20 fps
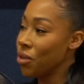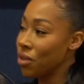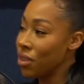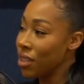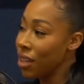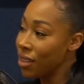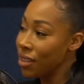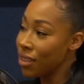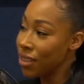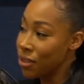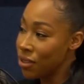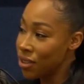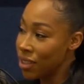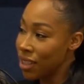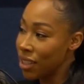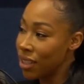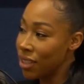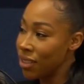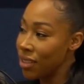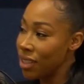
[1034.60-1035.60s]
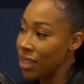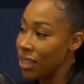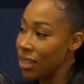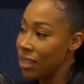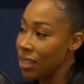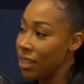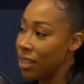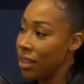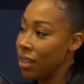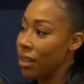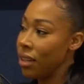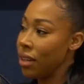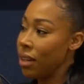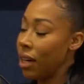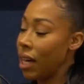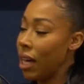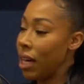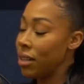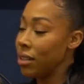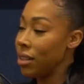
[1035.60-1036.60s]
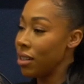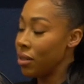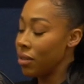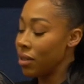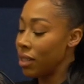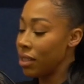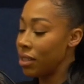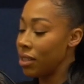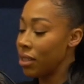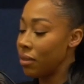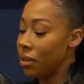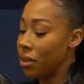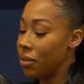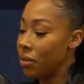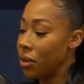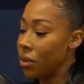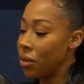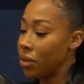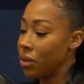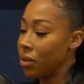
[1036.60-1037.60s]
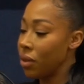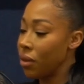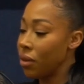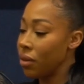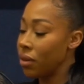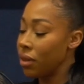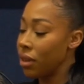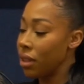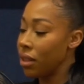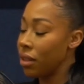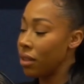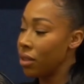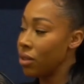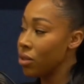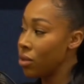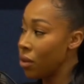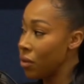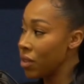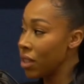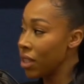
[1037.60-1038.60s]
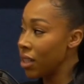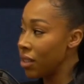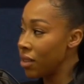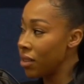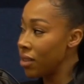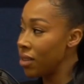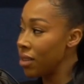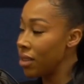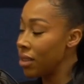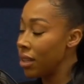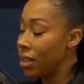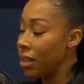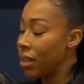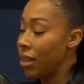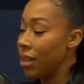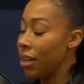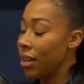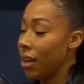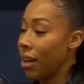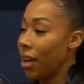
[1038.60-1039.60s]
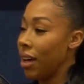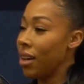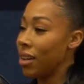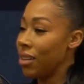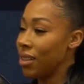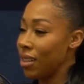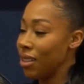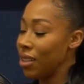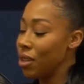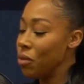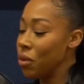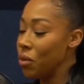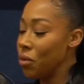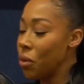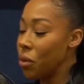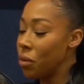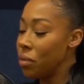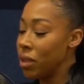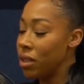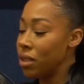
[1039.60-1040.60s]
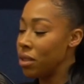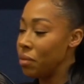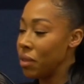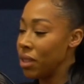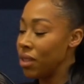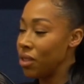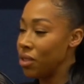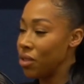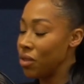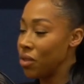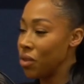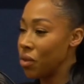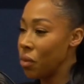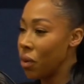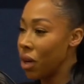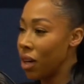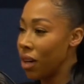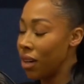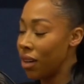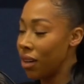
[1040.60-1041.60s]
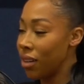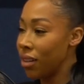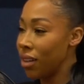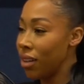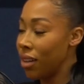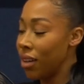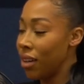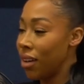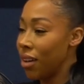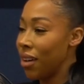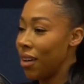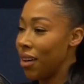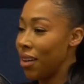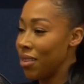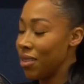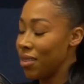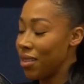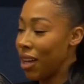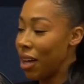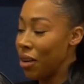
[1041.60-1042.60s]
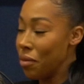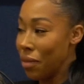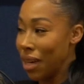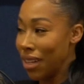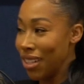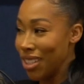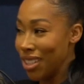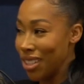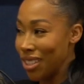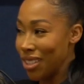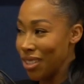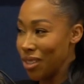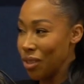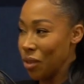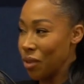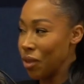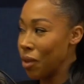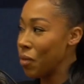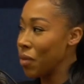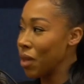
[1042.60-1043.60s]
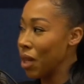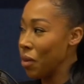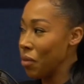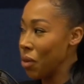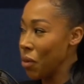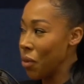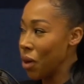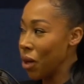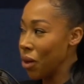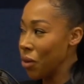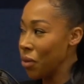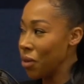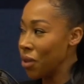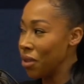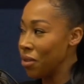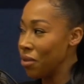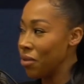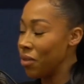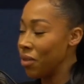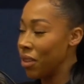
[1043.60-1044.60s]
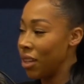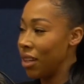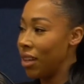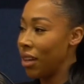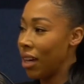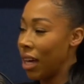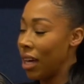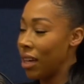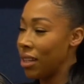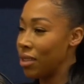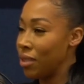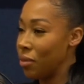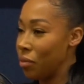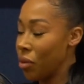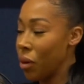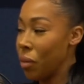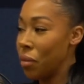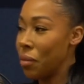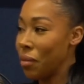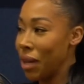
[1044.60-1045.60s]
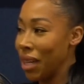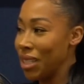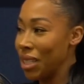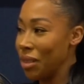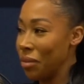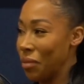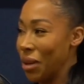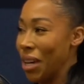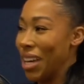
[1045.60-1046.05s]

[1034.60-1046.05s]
on technical skills and they don't necessarily focus on the soft skills. And I think we've all been in positions where our managers or someone that we work with has a problematic